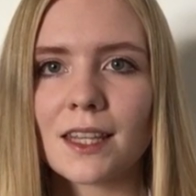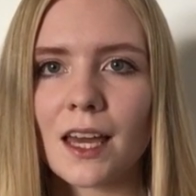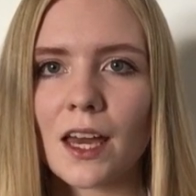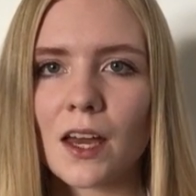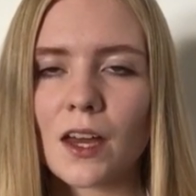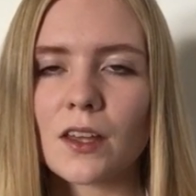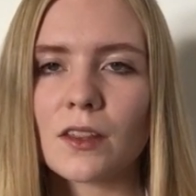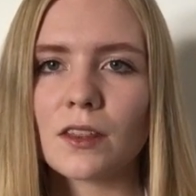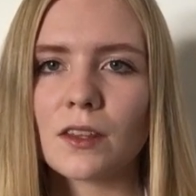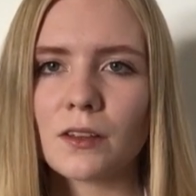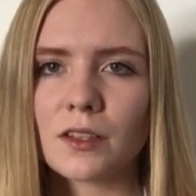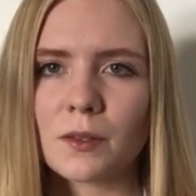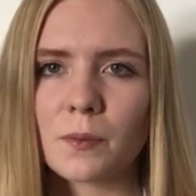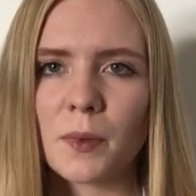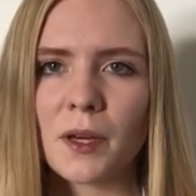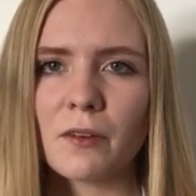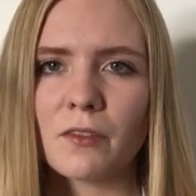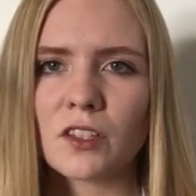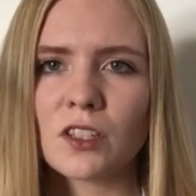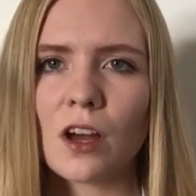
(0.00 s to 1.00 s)
that there's a
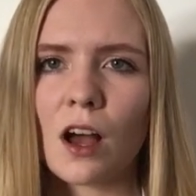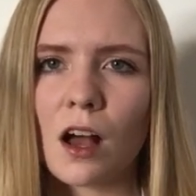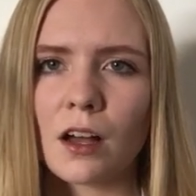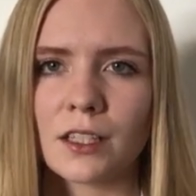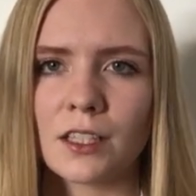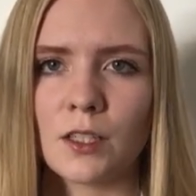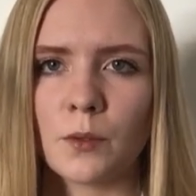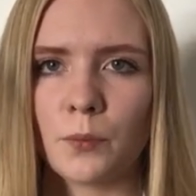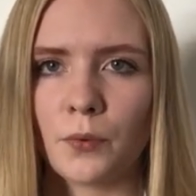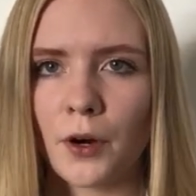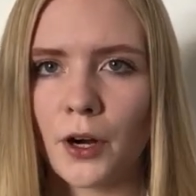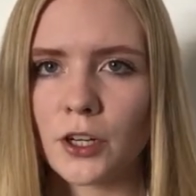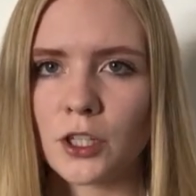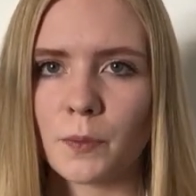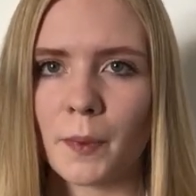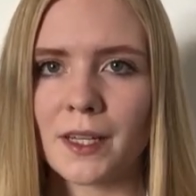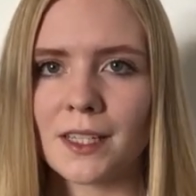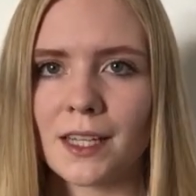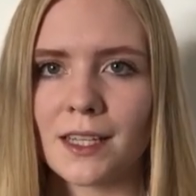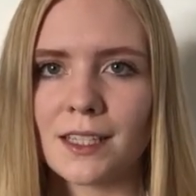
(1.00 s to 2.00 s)
bit of a targeted approach
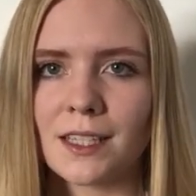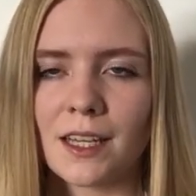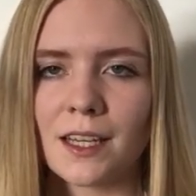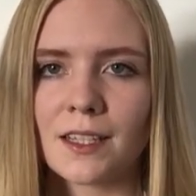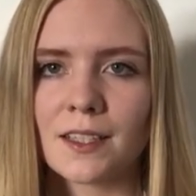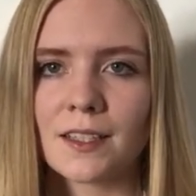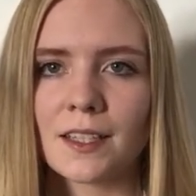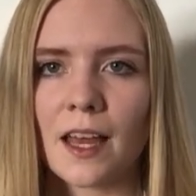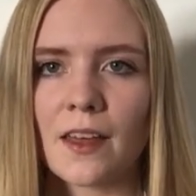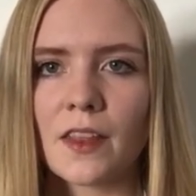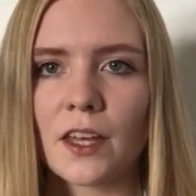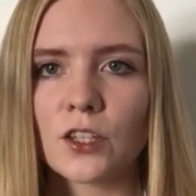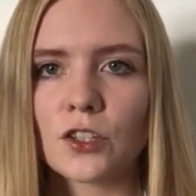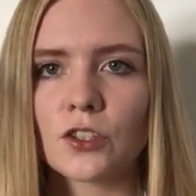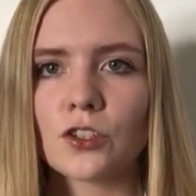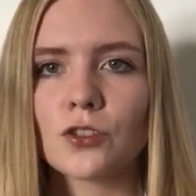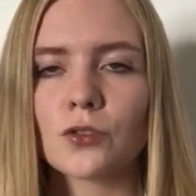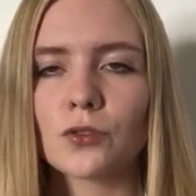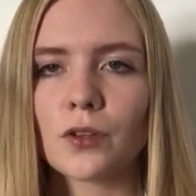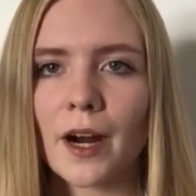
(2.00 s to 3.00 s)
by dentists, and they're
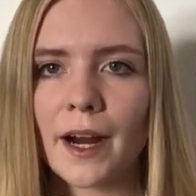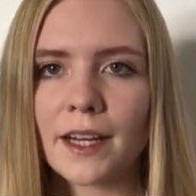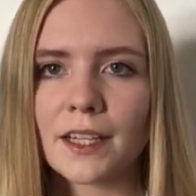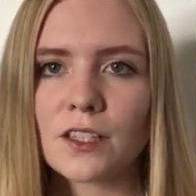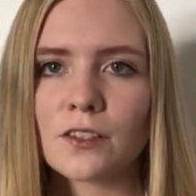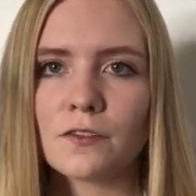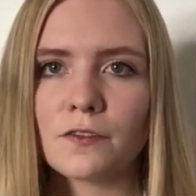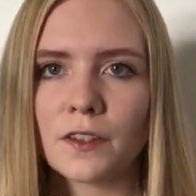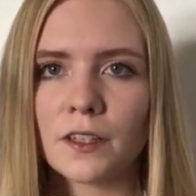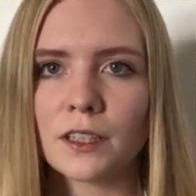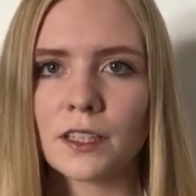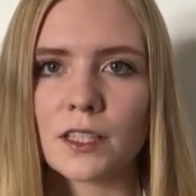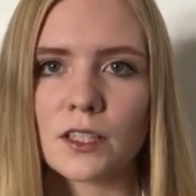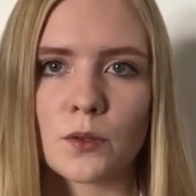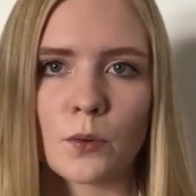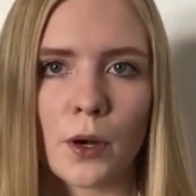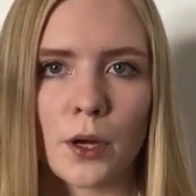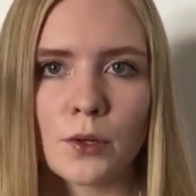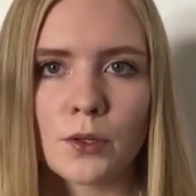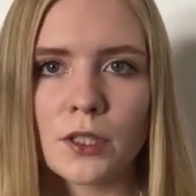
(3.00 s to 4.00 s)
just trying to fill these
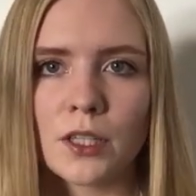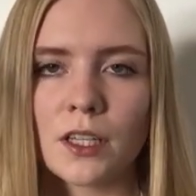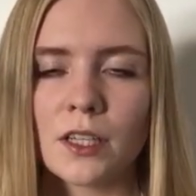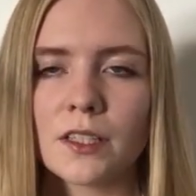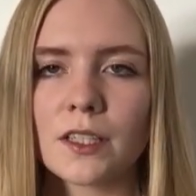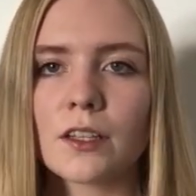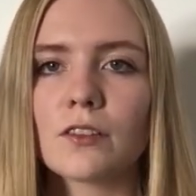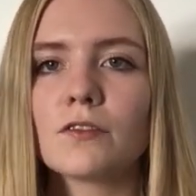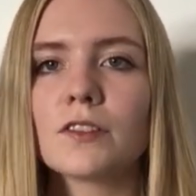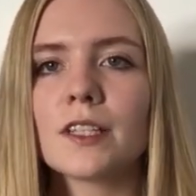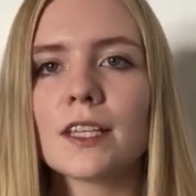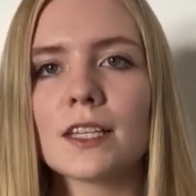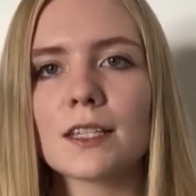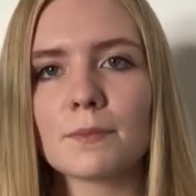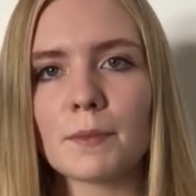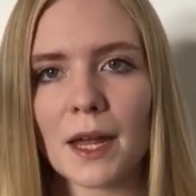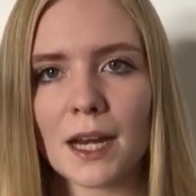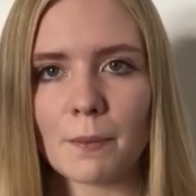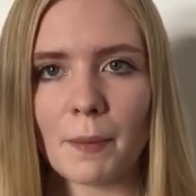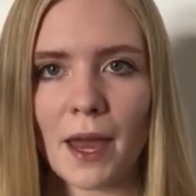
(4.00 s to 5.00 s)
quotas and see
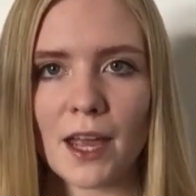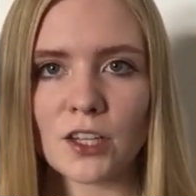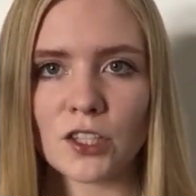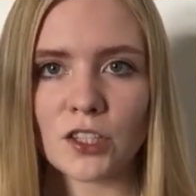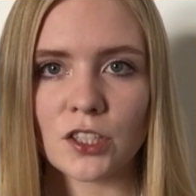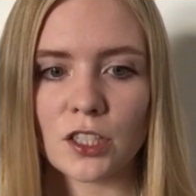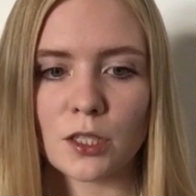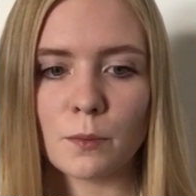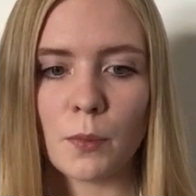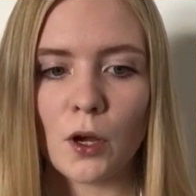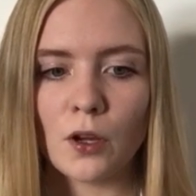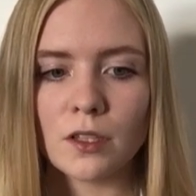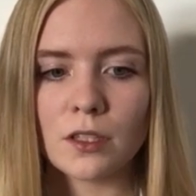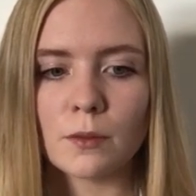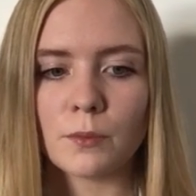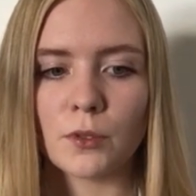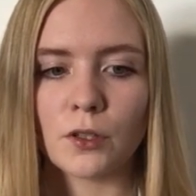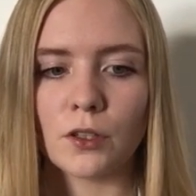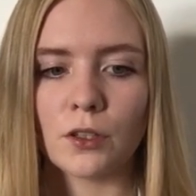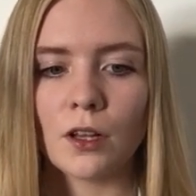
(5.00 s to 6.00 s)
as many patients as
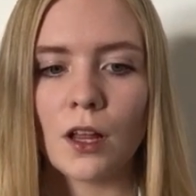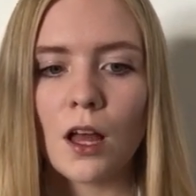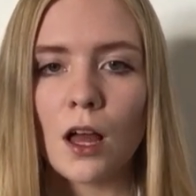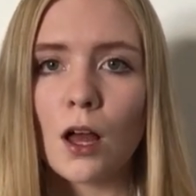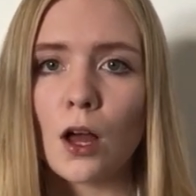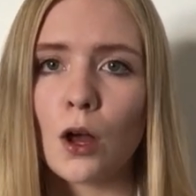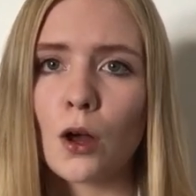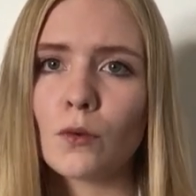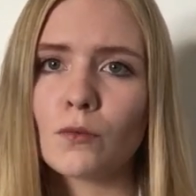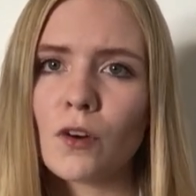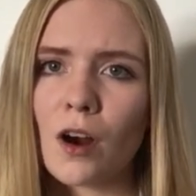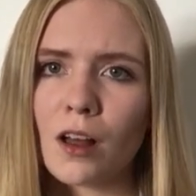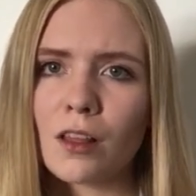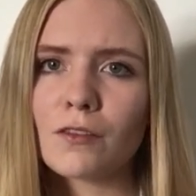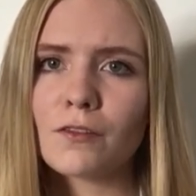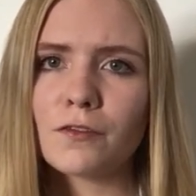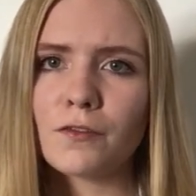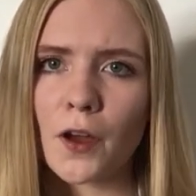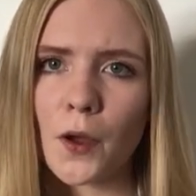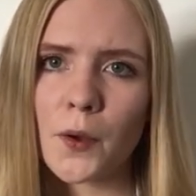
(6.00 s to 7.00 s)
possible,
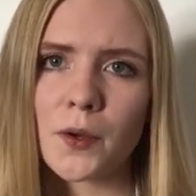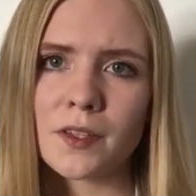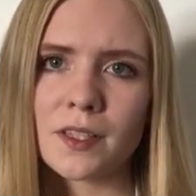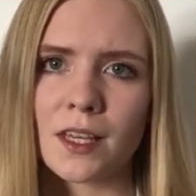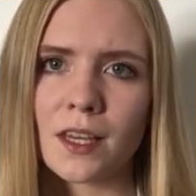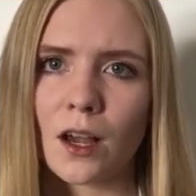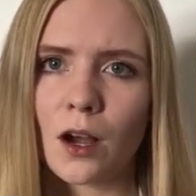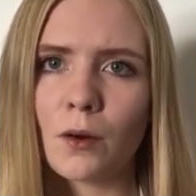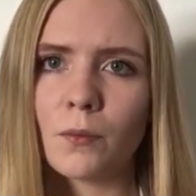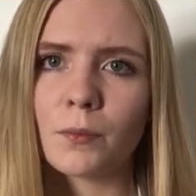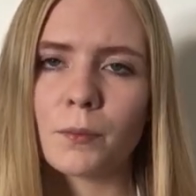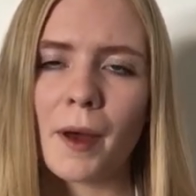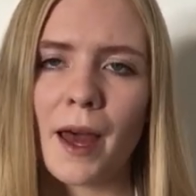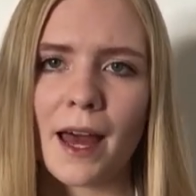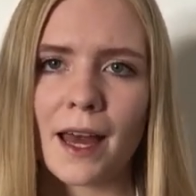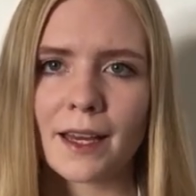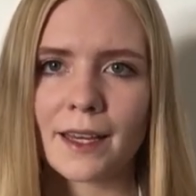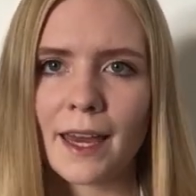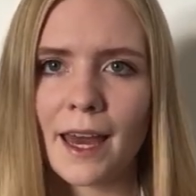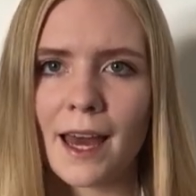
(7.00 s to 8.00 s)
rather than focusing on
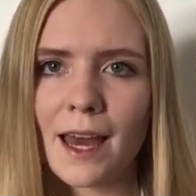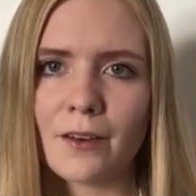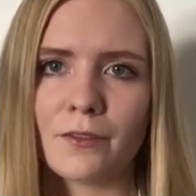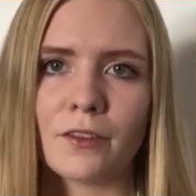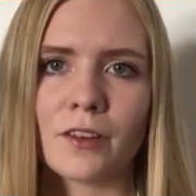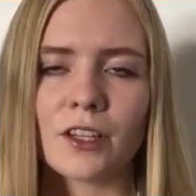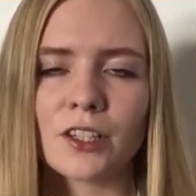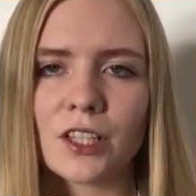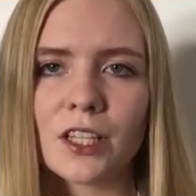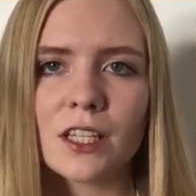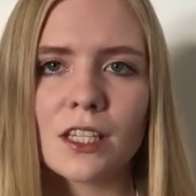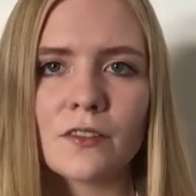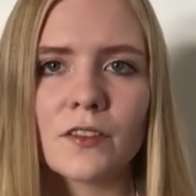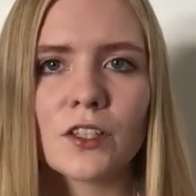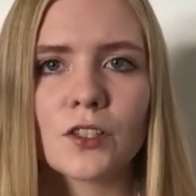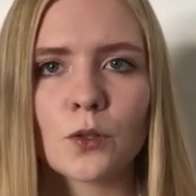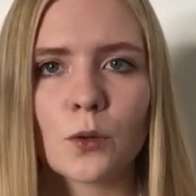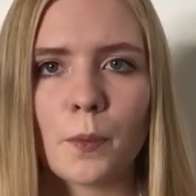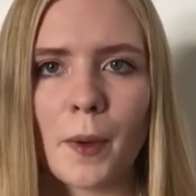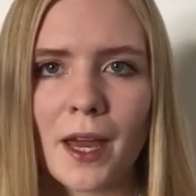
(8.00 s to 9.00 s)
care for each
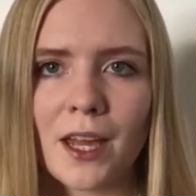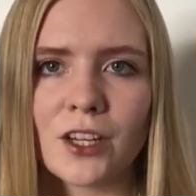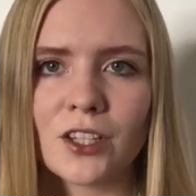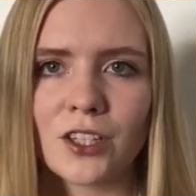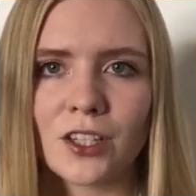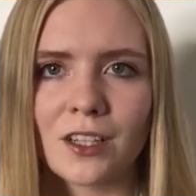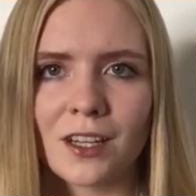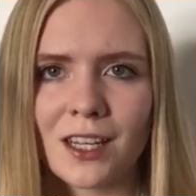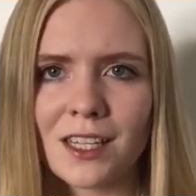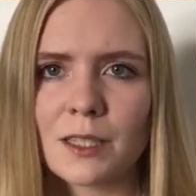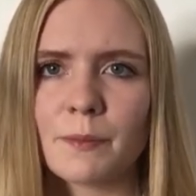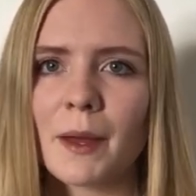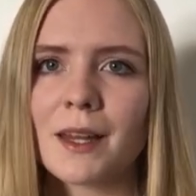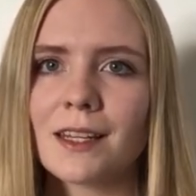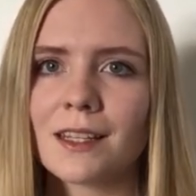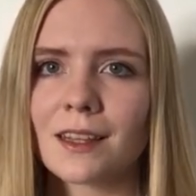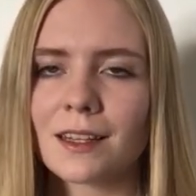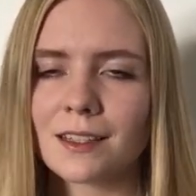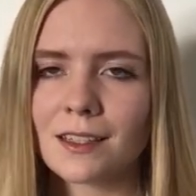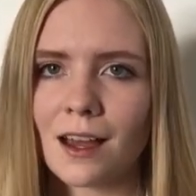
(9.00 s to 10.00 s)
individual patient and
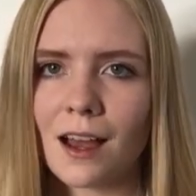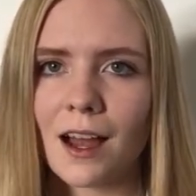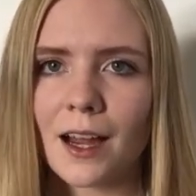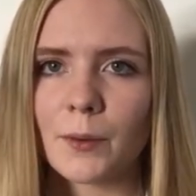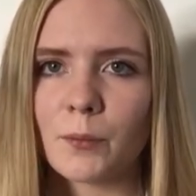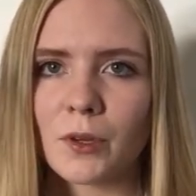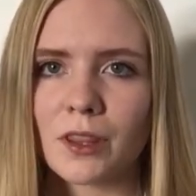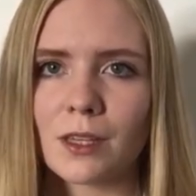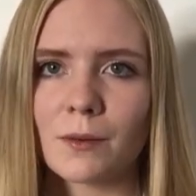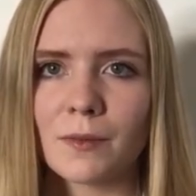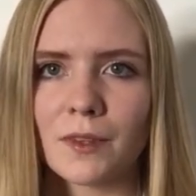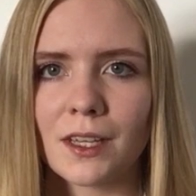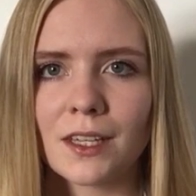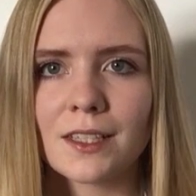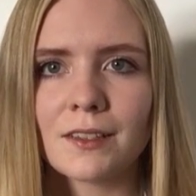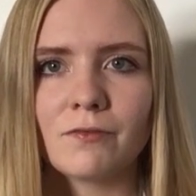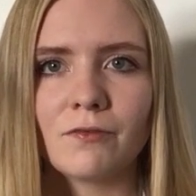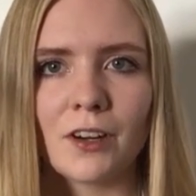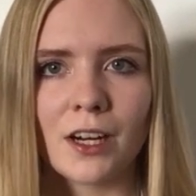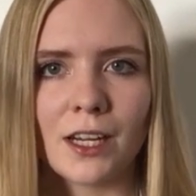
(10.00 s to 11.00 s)
spending the time with them that
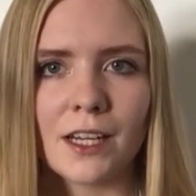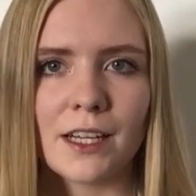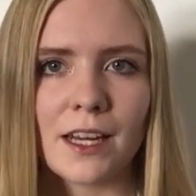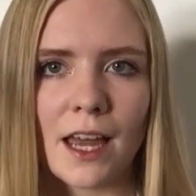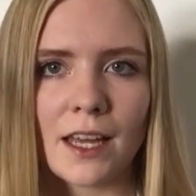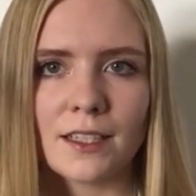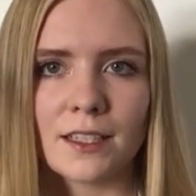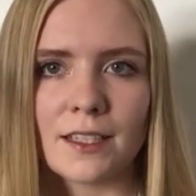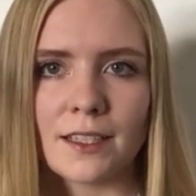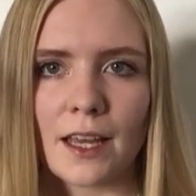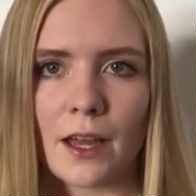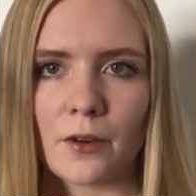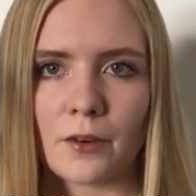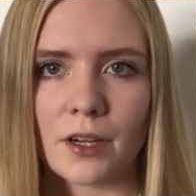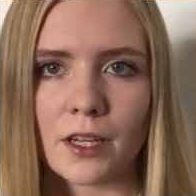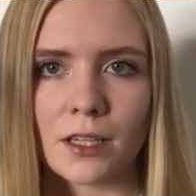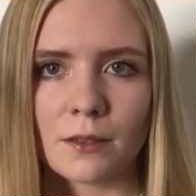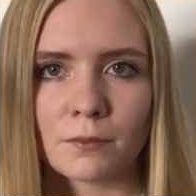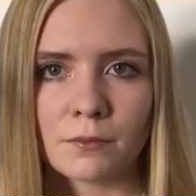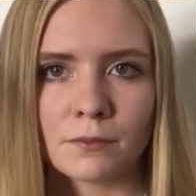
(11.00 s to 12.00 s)
is really
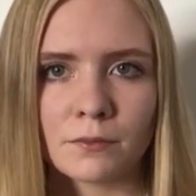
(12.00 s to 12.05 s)
necessary.